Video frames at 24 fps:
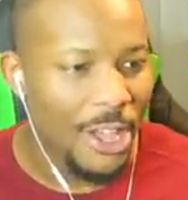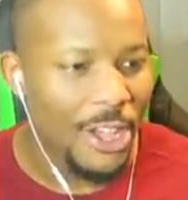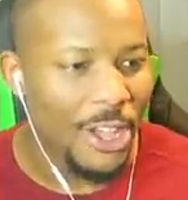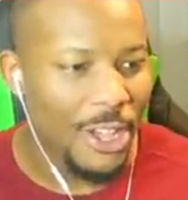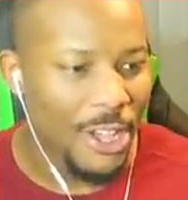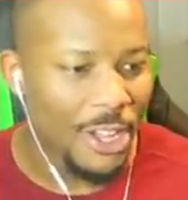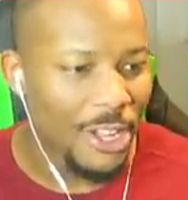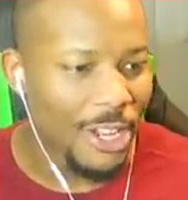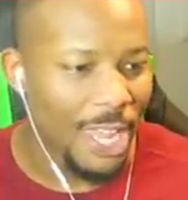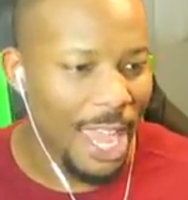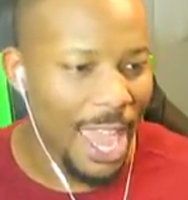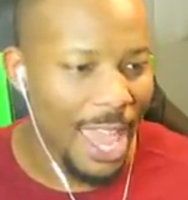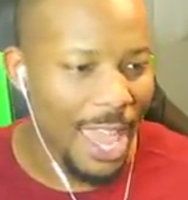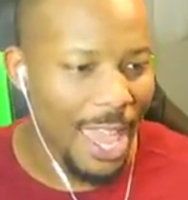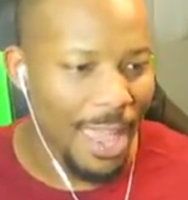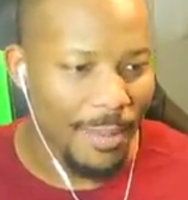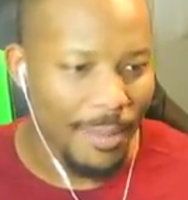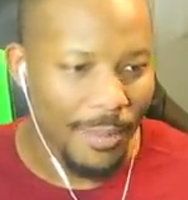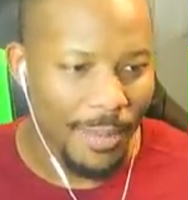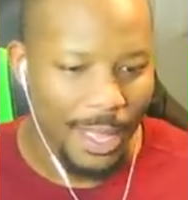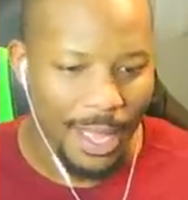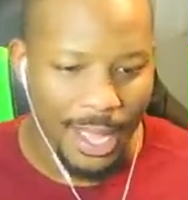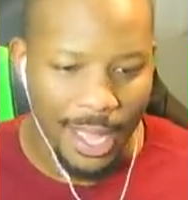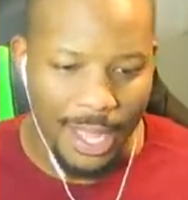A good
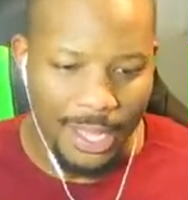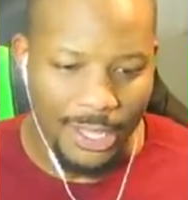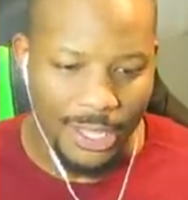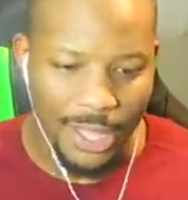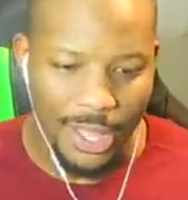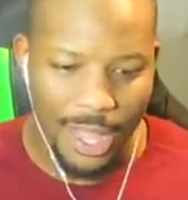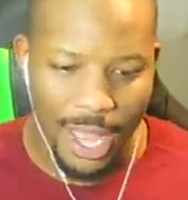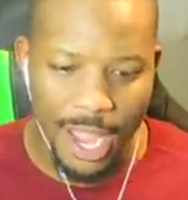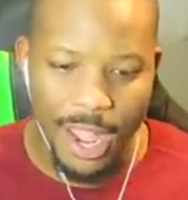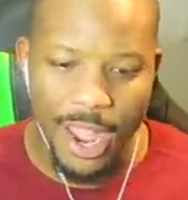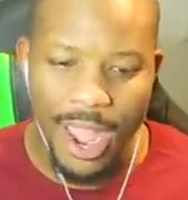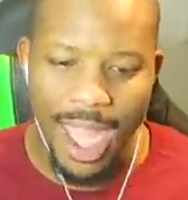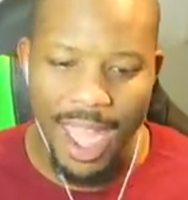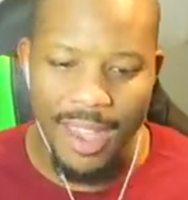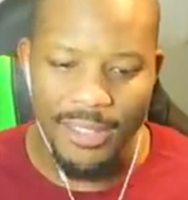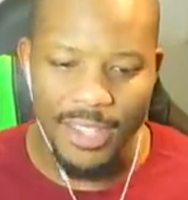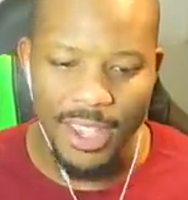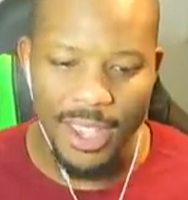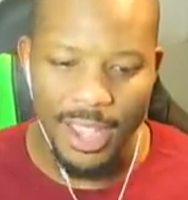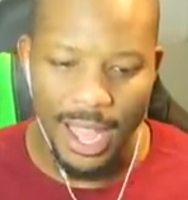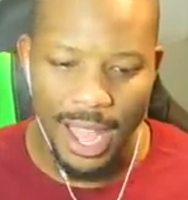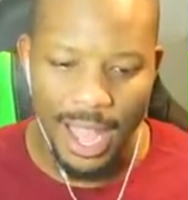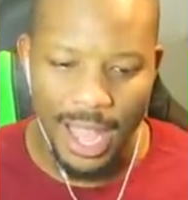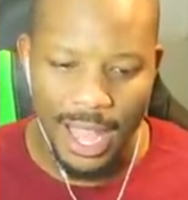game. So there you
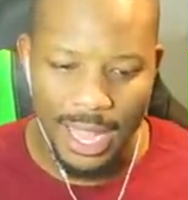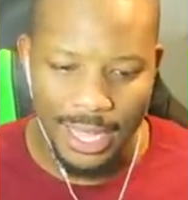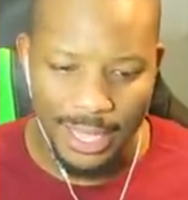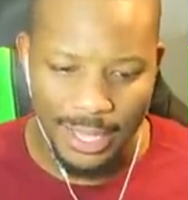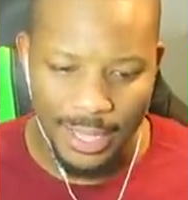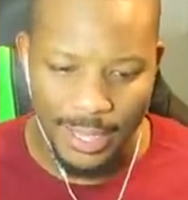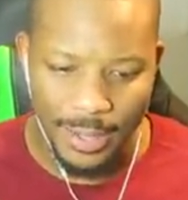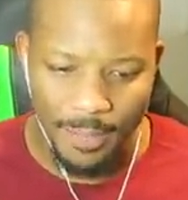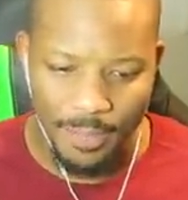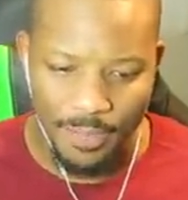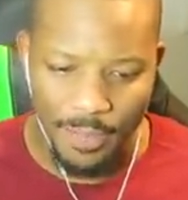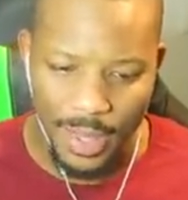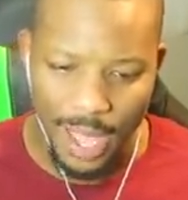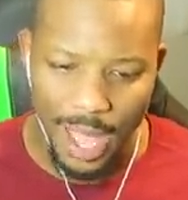have it, you guys.